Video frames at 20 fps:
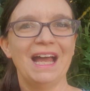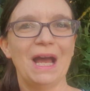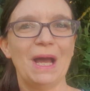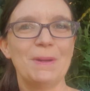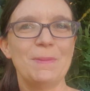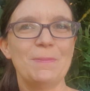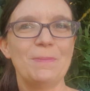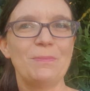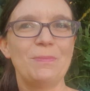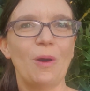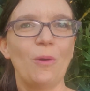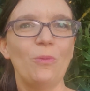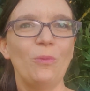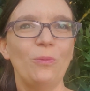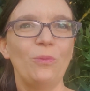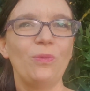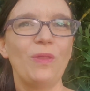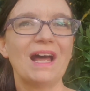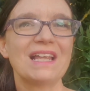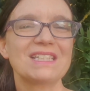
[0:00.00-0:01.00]
But
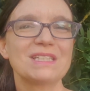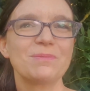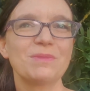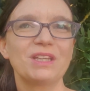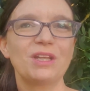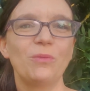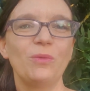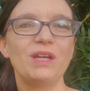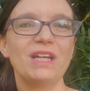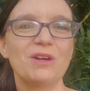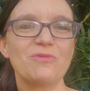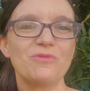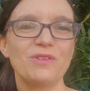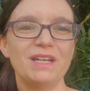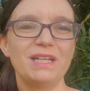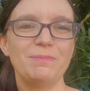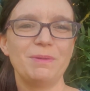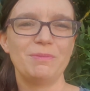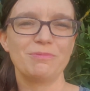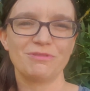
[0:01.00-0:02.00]
that's something that we can
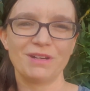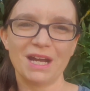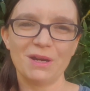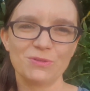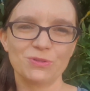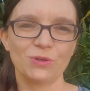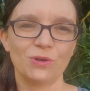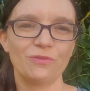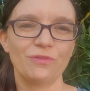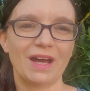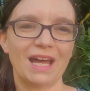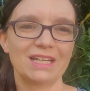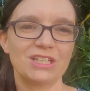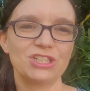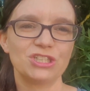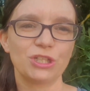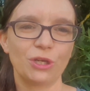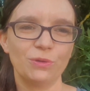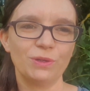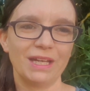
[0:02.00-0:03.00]
really be proud of and
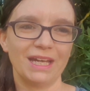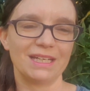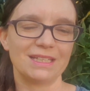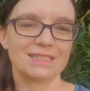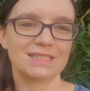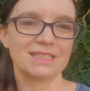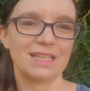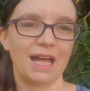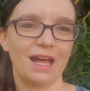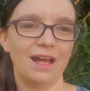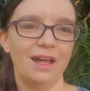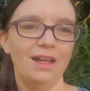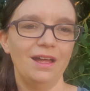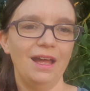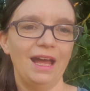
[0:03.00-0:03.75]
showcase that